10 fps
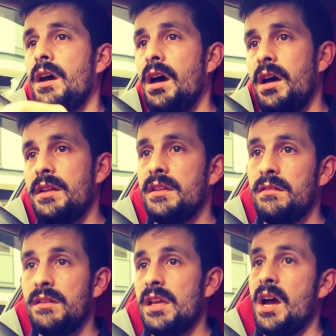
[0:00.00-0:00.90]

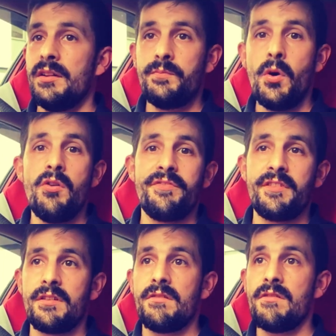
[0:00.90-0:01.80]
and they are both
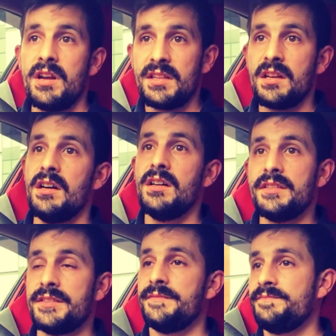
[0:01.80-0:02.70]
great
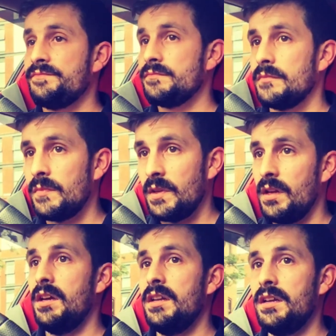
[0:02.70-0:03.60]
cars.
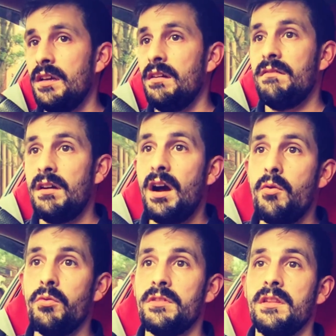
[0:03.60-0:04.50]
And I
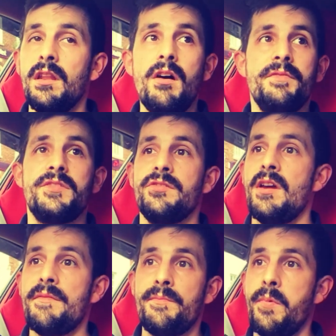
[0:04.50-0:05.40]
would love to
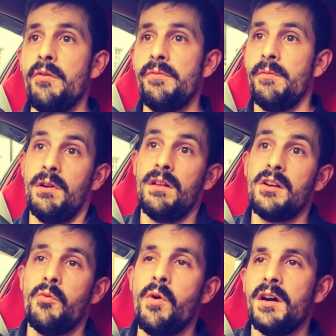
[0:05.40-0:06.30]
have both. Well, I
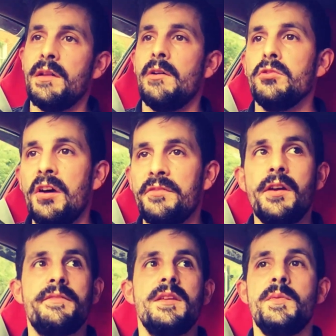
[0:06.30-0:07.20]
got one. I would love to
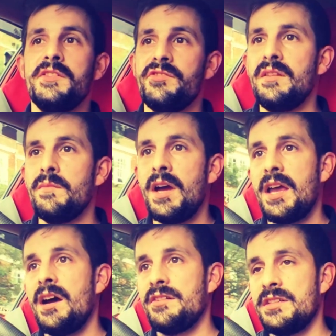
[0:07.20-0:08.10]
have the EP3 in my
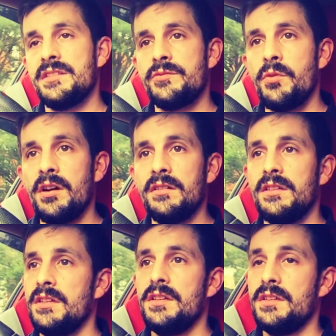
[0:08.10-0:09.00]
garage as well.
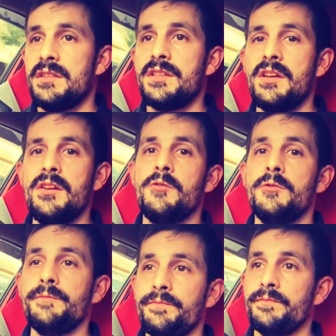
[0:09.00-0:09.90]
So,